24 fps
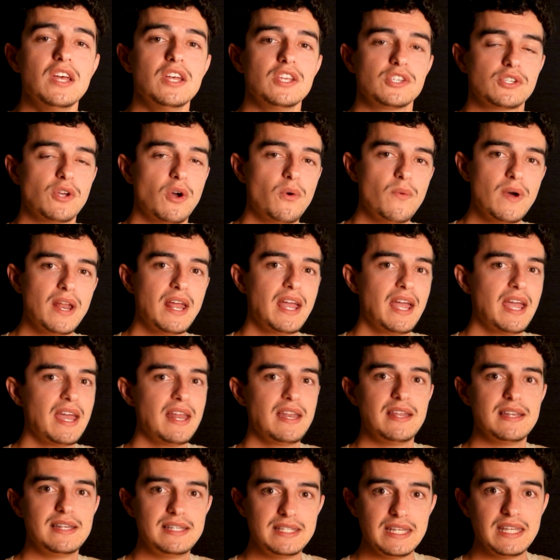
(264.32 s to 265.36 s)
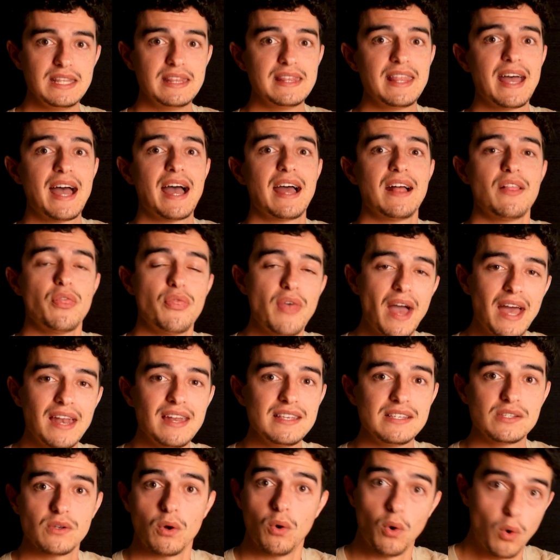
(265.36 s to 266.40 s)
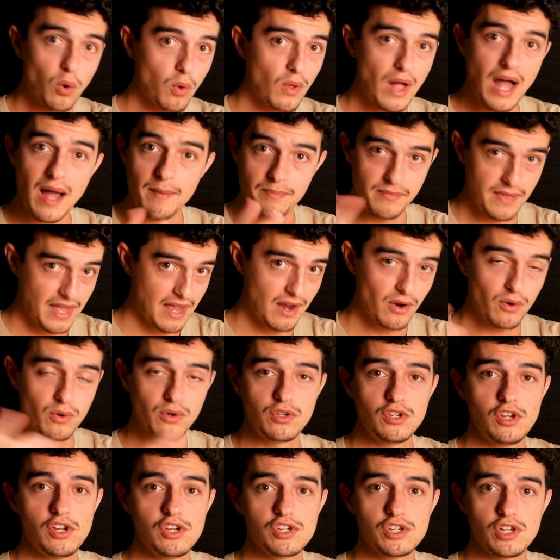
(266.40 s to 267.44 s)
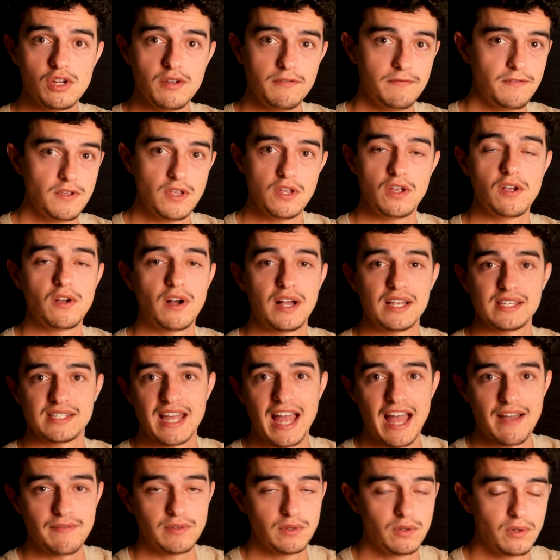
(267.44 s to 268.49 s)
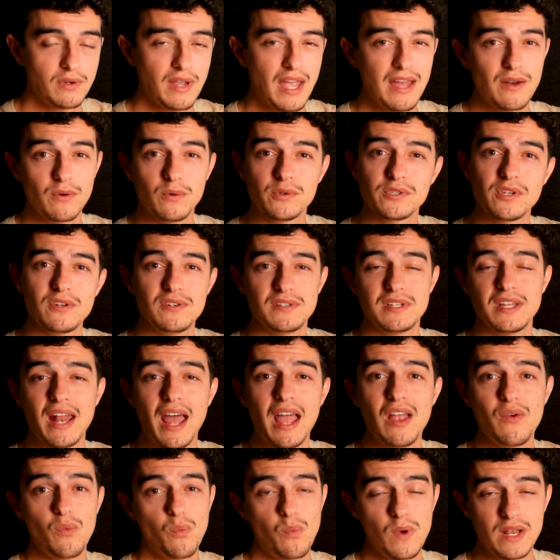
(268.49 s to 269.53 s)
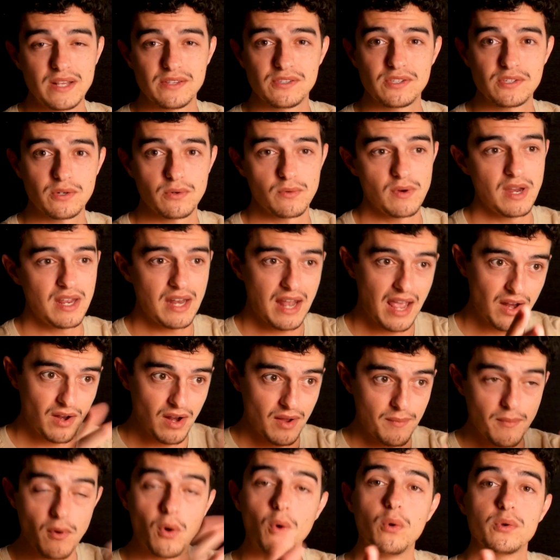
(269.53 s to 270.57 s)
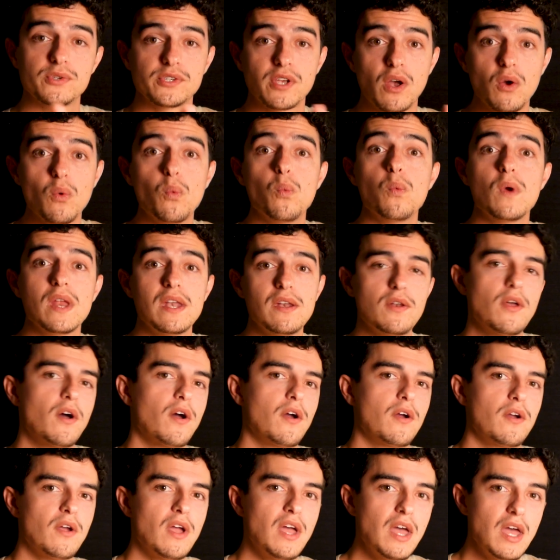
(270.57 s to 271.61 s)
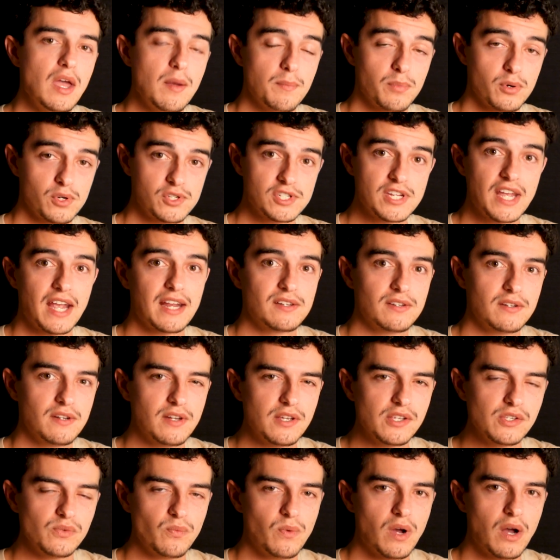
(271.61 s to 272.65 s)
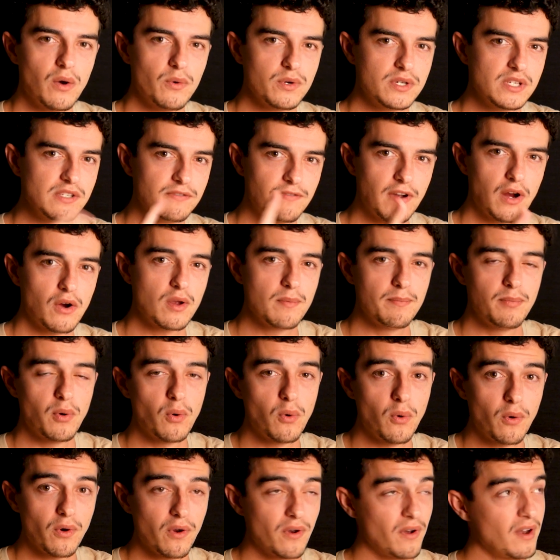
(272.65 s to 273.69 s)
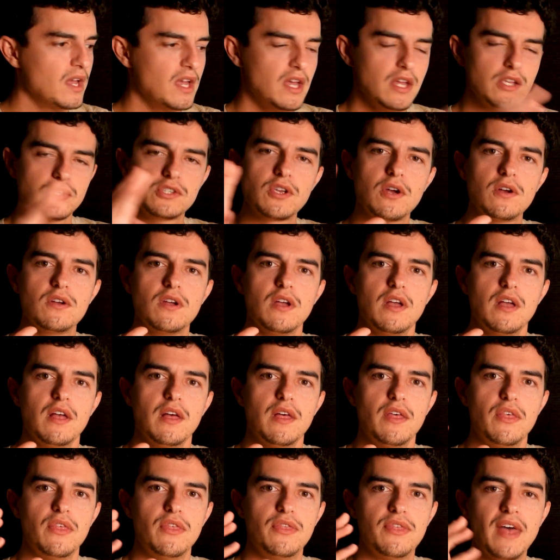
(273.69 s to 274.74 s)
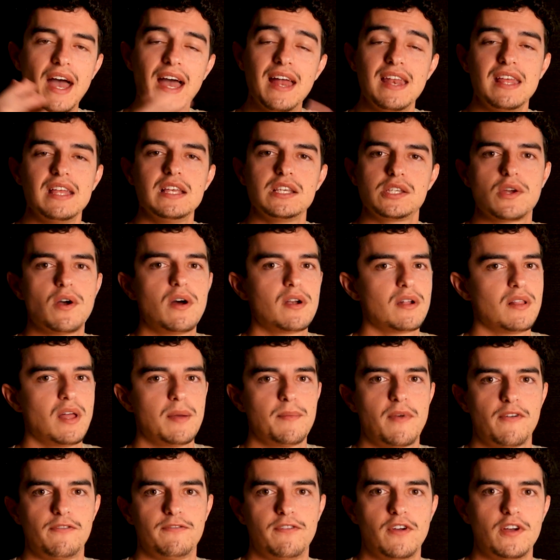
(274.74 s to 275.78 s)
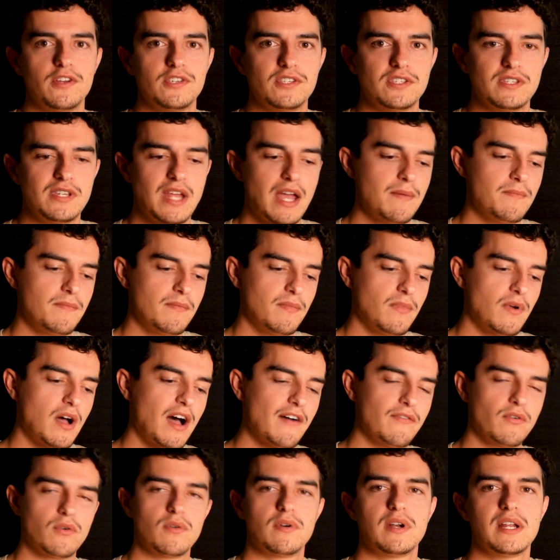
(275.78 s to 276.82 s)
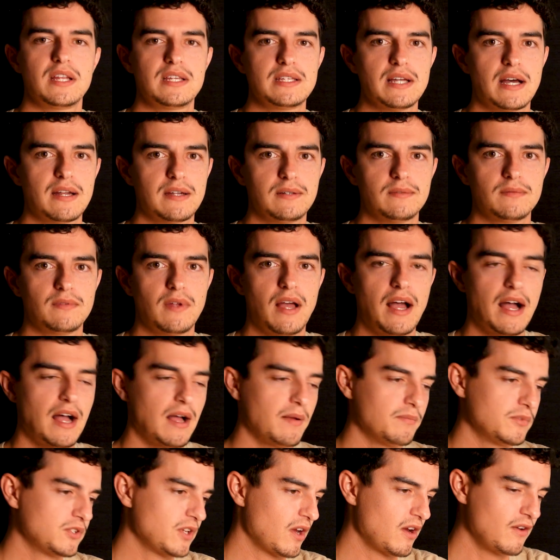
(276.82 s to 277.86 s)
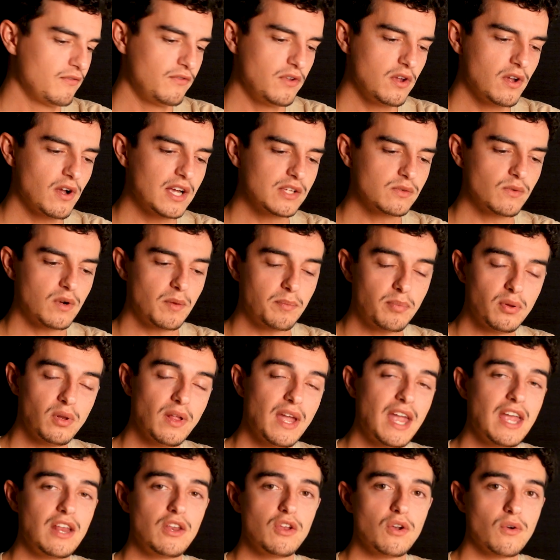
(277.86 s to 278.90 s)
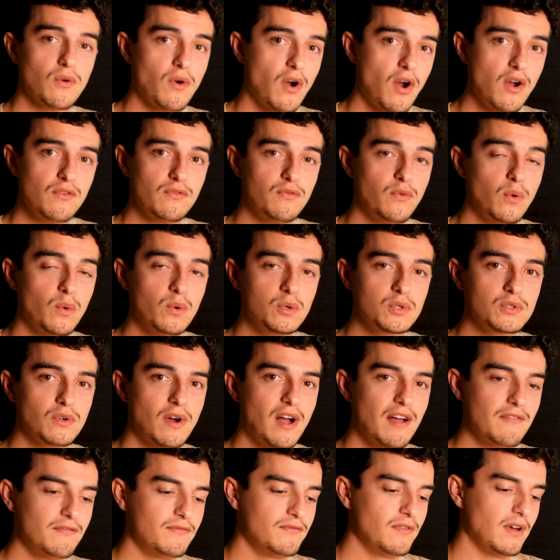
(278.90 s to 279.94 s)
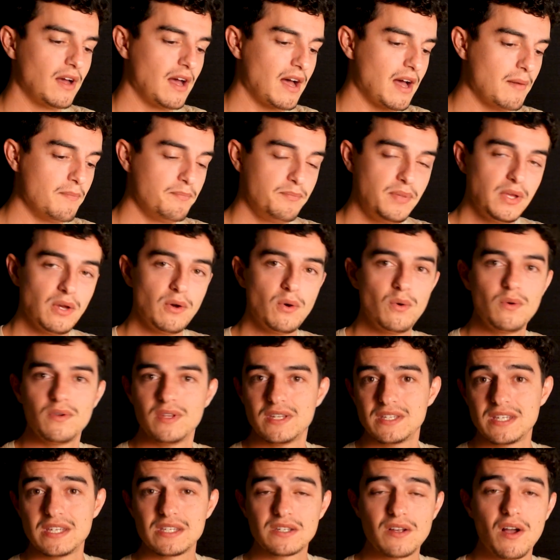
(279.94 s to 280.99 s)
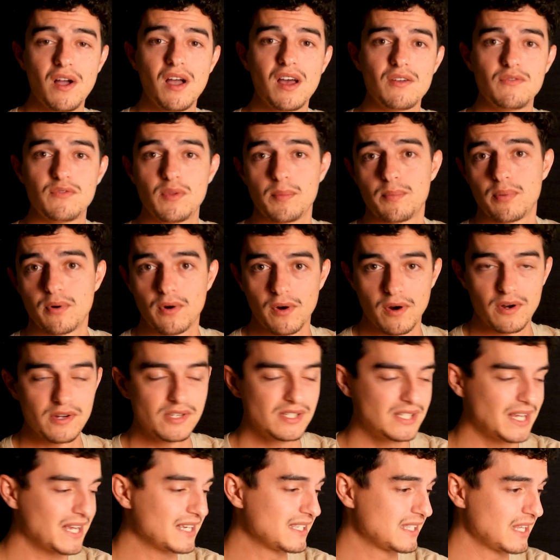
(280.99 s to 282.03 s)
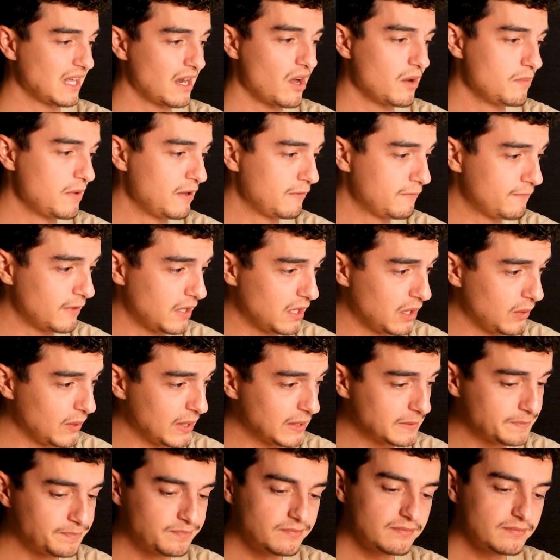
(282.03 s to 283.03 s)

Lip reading: So I went ahead, did that. That is all up there on YouTube for you guys to have a look at, and also did a windscreen and also window protectant as well, which is very important. So that is kind of like my first step. I've already done it. So if you guys want to plan your own four-wheel drive build, this is kind of the process that I'll be following.